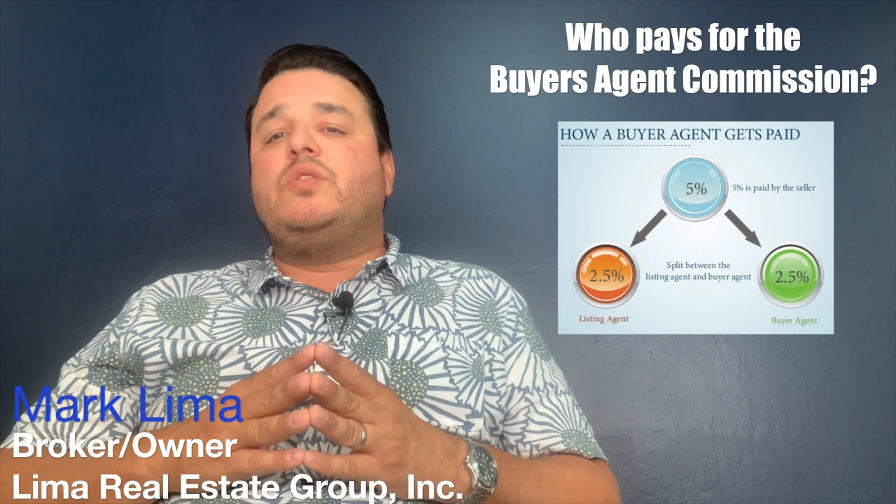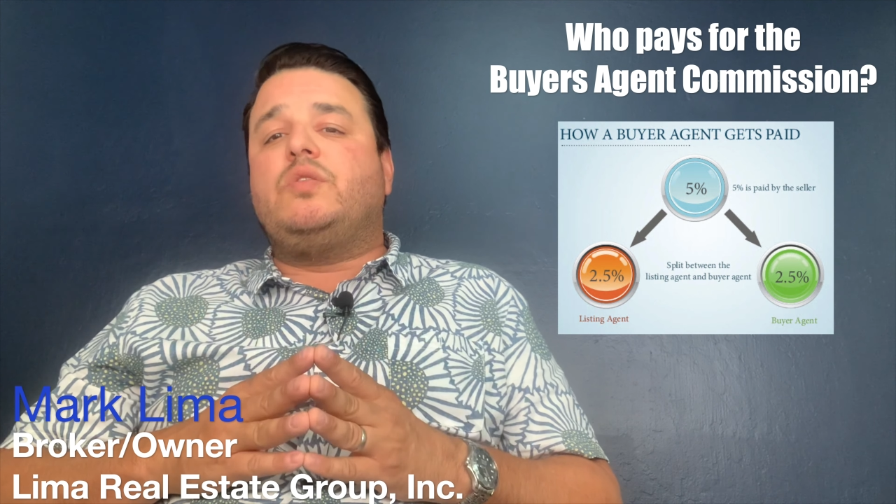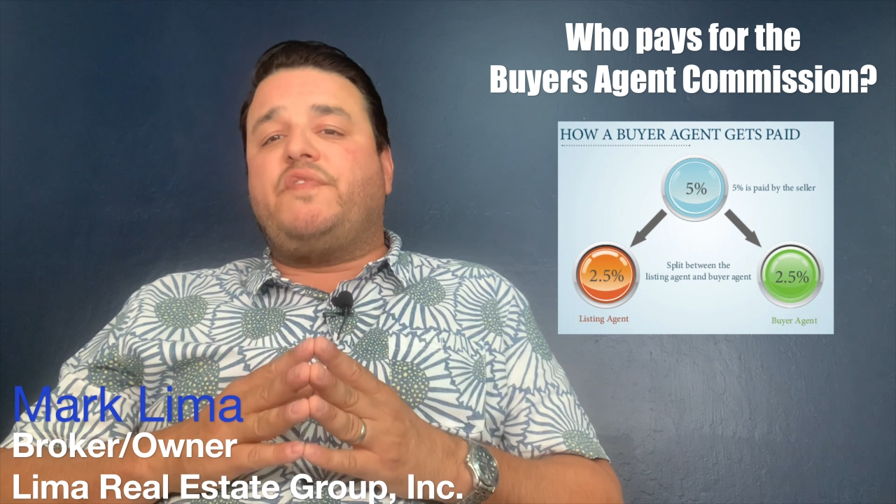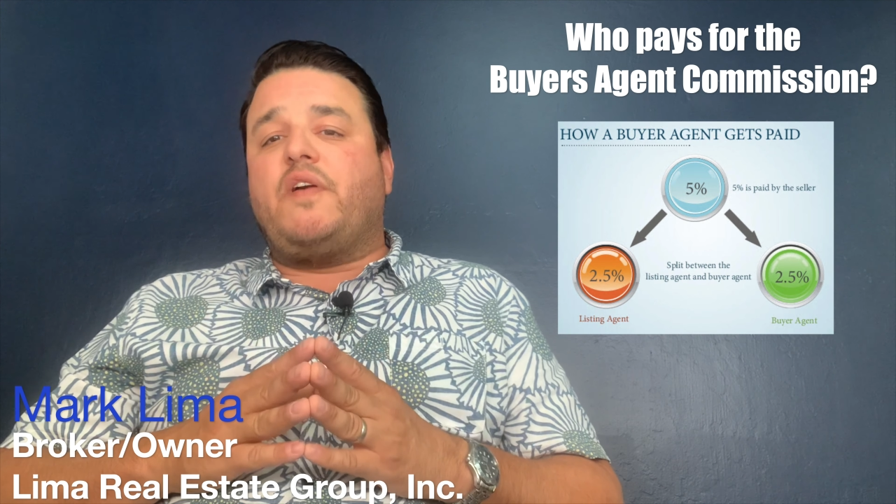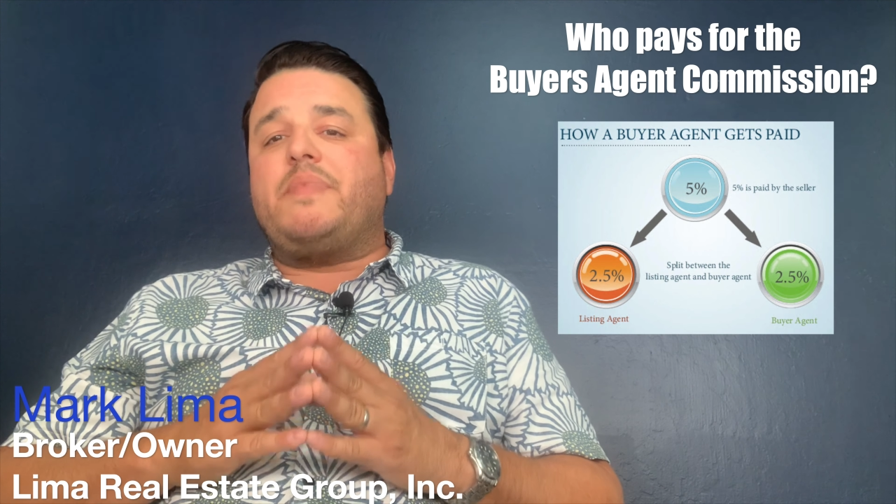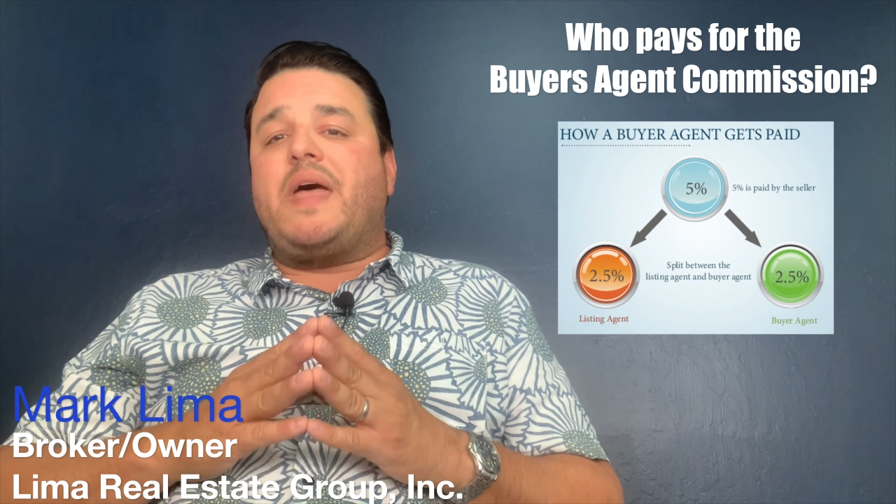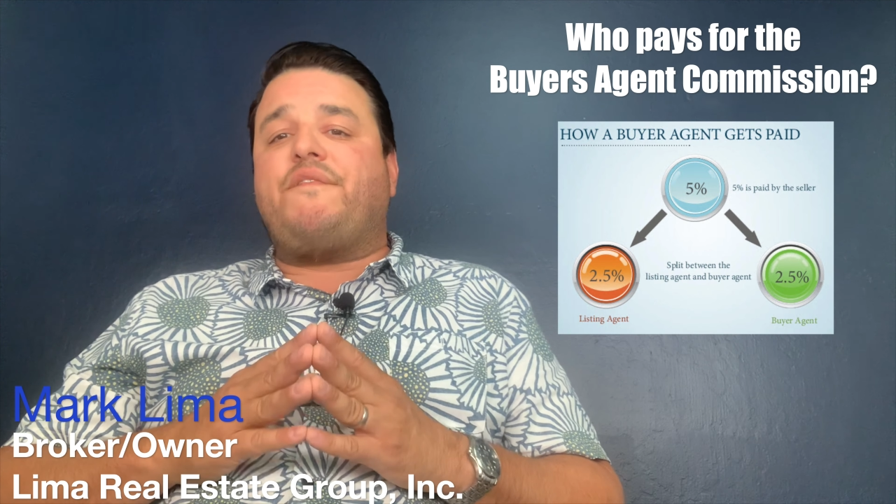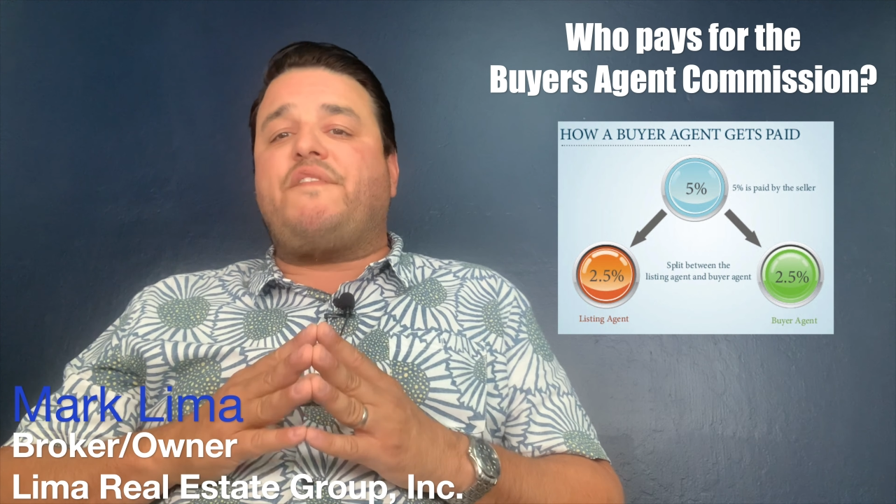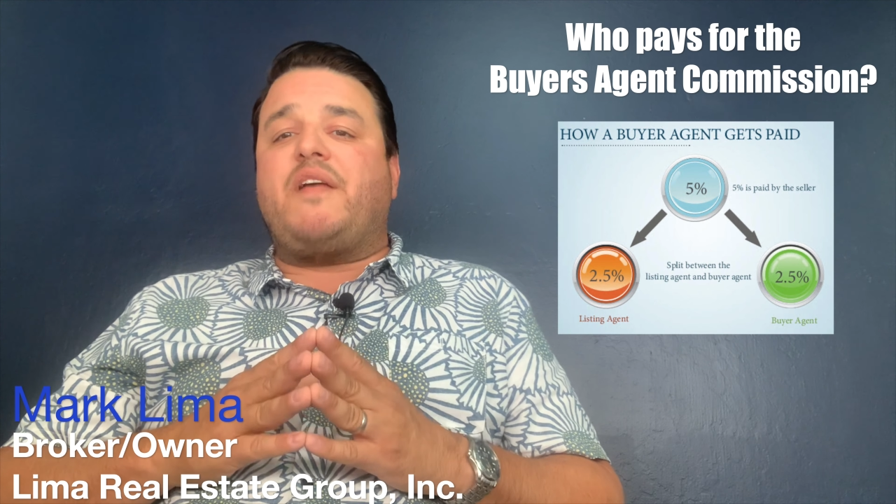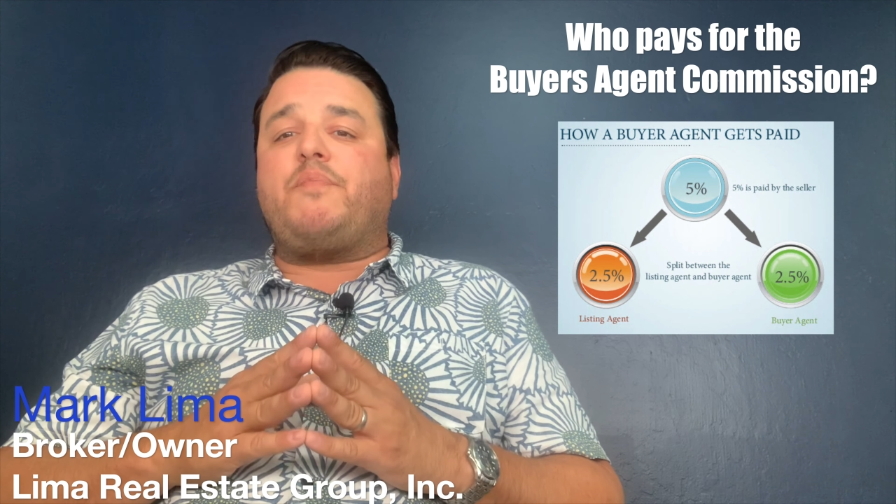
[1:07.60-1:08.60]
From that
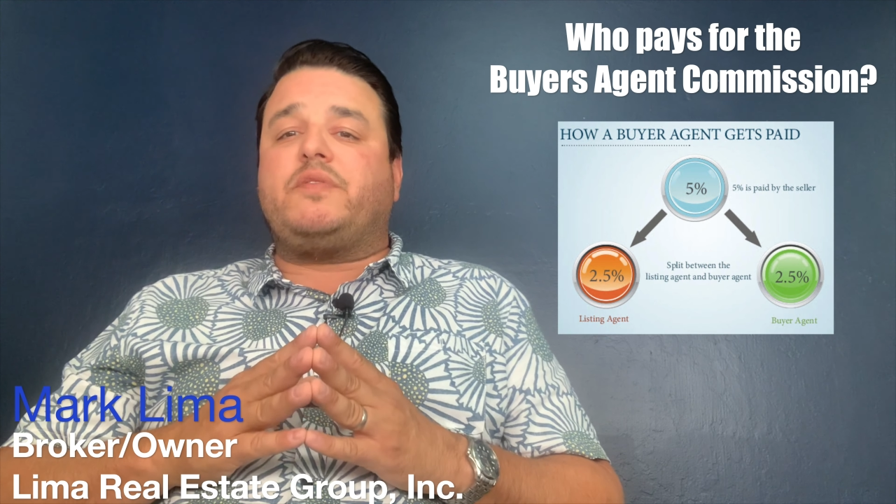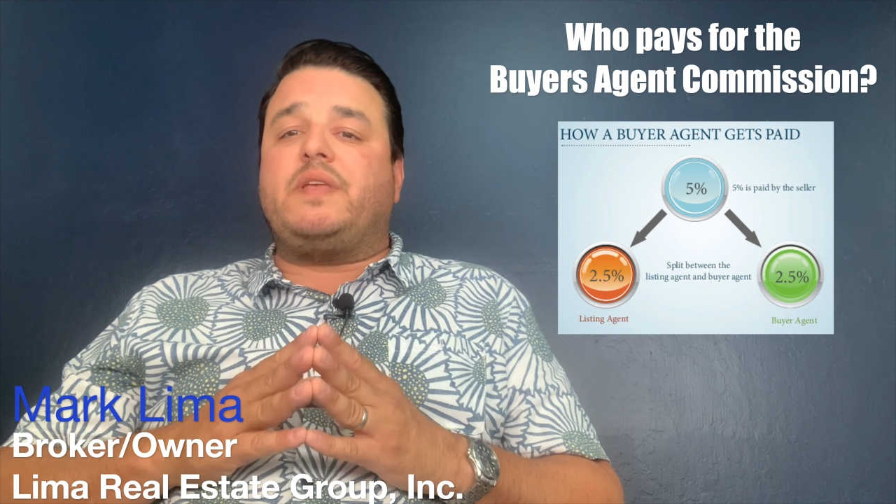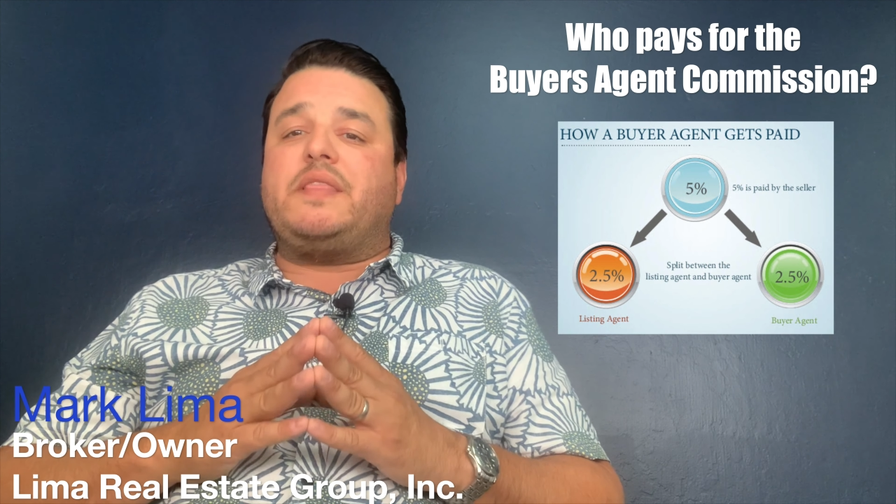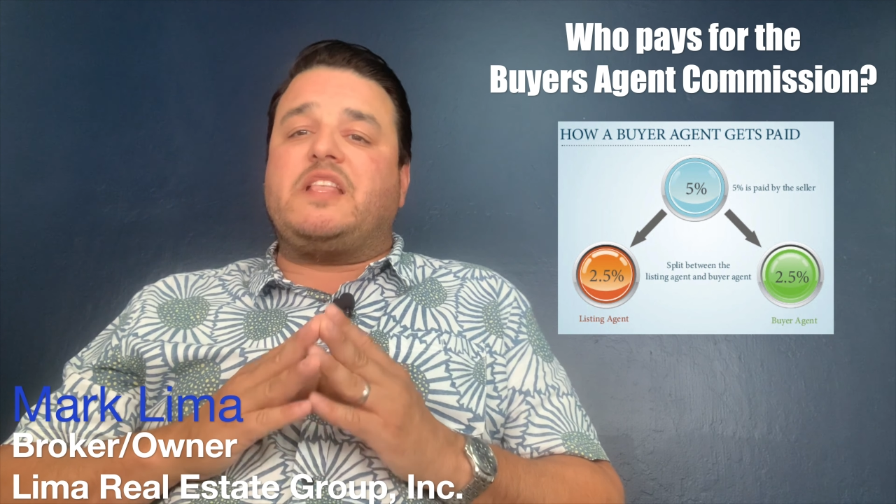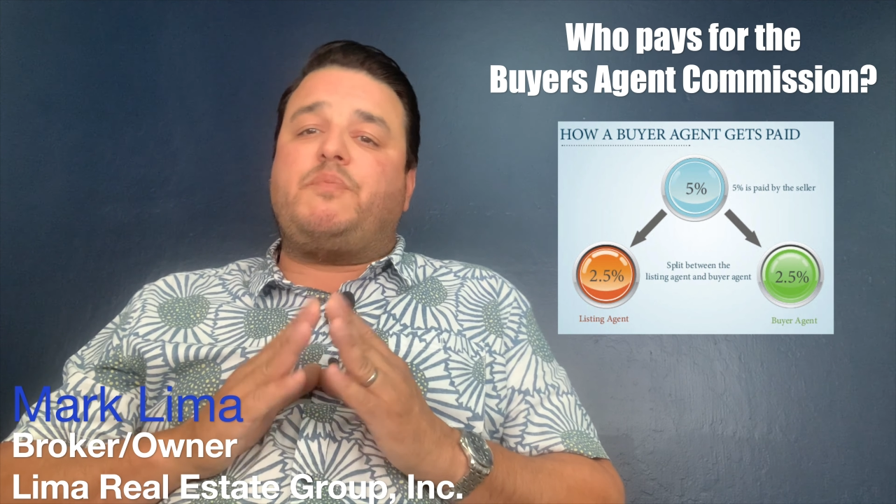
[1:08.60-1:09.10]
5% that's